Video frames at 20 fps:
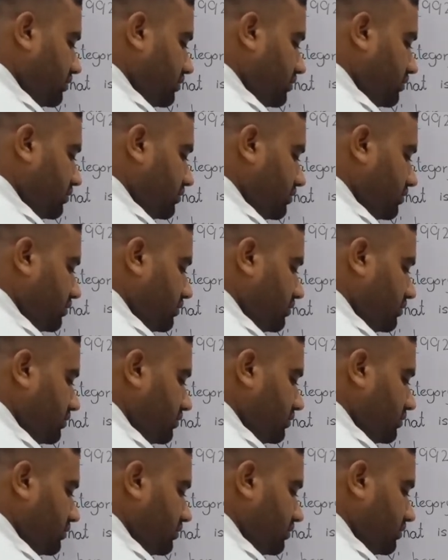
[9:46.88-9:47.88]

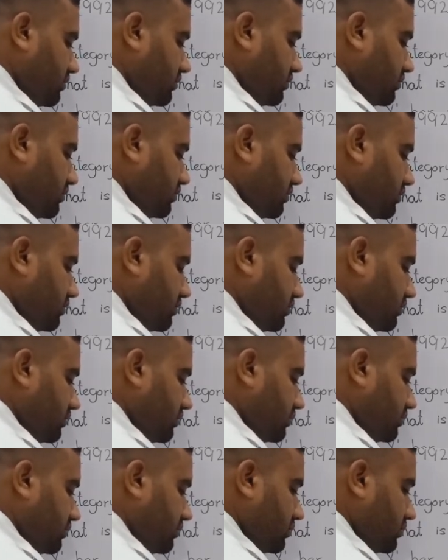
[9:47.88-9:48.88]

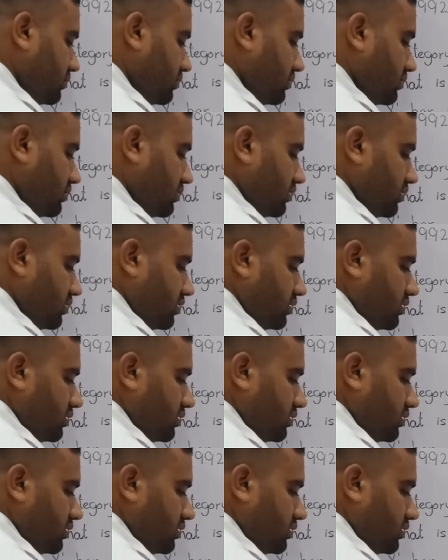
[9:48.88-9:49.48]
Nothing is said.